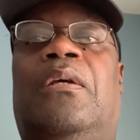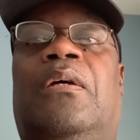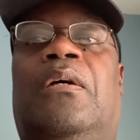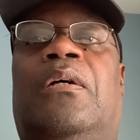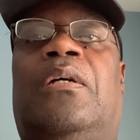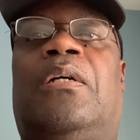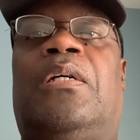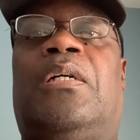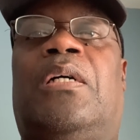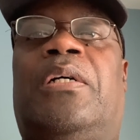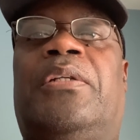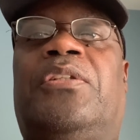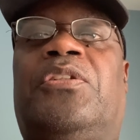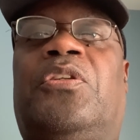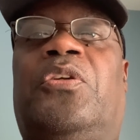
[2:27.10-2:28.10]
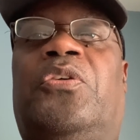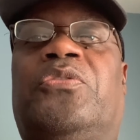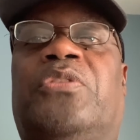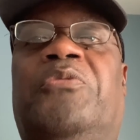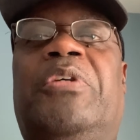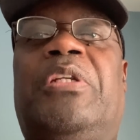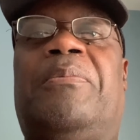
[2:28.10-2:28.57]

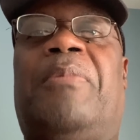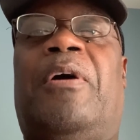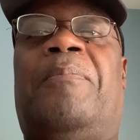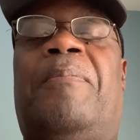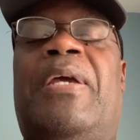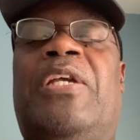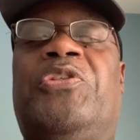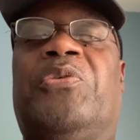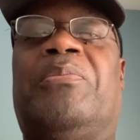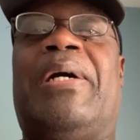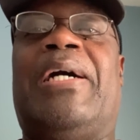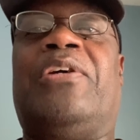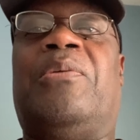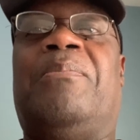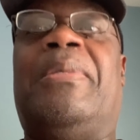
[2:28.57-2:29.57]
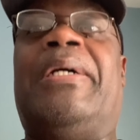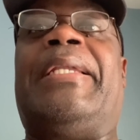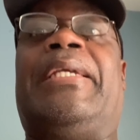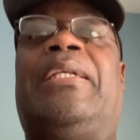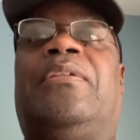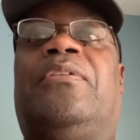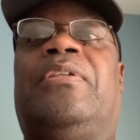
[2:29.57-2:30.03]
undisclosed. It wasn't a major amount of
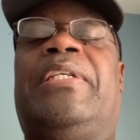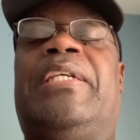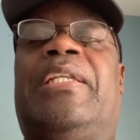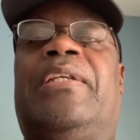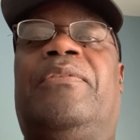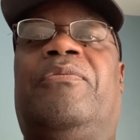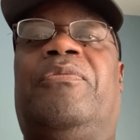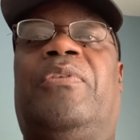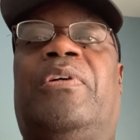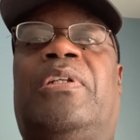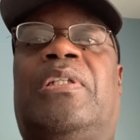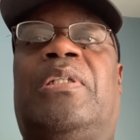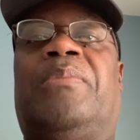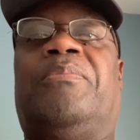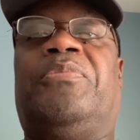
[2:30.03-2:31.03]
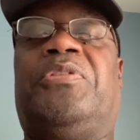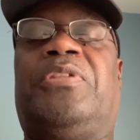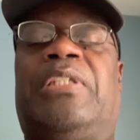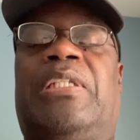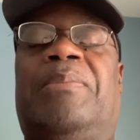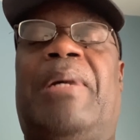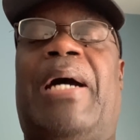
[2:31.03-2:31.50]
money to get it
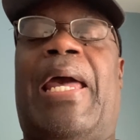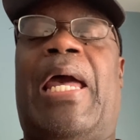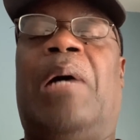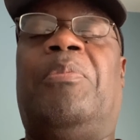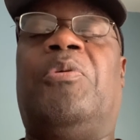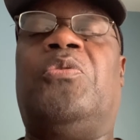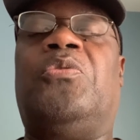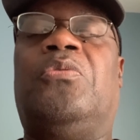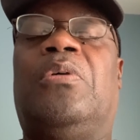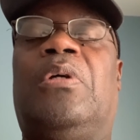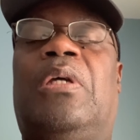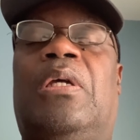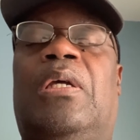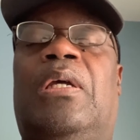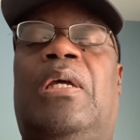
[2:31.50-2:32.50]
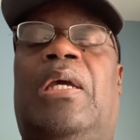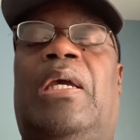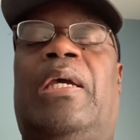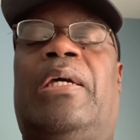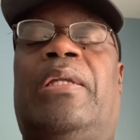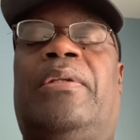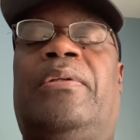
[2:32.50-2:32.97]
seen by Apple,
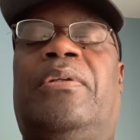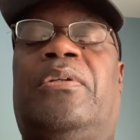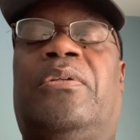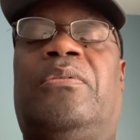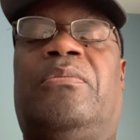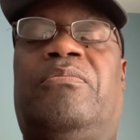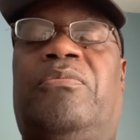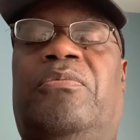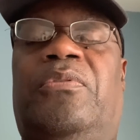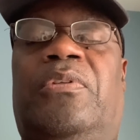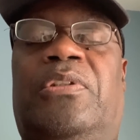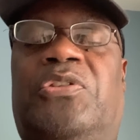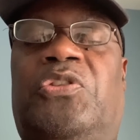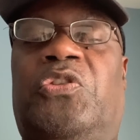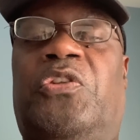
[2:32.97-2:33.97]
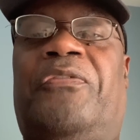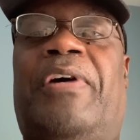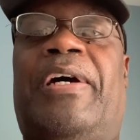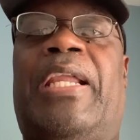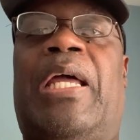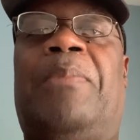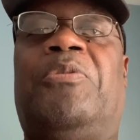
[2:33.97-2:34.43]
and a
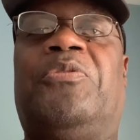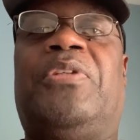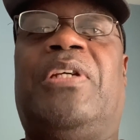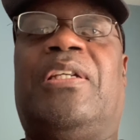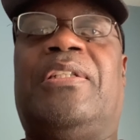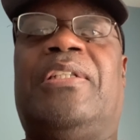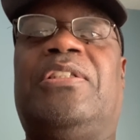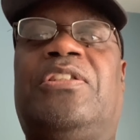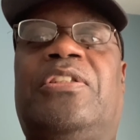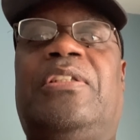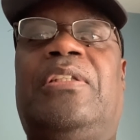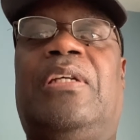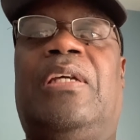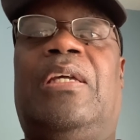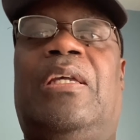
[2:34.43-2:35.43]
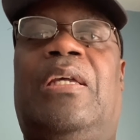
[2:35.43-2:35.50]
certified Apple technician.